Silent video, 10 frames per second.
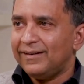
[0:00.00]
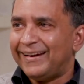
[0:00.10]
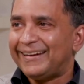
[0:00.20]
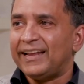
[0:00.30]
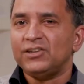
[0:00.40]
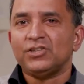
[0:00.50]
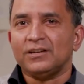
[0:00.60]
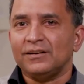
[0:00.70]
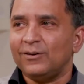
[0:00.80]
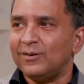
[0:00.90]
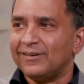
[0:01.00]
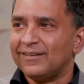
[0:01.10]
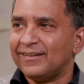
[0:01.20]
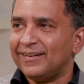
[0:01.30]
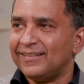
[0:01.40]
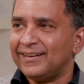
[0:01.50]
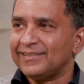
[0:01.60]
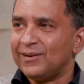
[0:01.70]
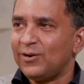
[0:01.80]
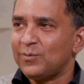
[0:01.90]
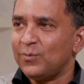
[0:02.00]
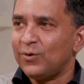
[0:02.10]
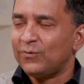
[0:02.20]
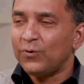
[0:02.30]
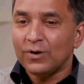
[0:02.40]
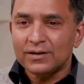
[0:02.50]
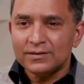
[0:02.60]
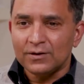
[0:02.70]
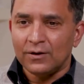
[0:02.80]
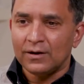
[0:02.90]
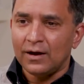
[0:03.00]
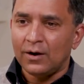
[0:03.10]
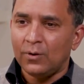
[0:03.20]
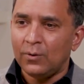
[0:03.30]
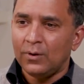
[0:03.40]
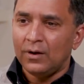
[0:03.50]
attention, or there's a lot more focus on how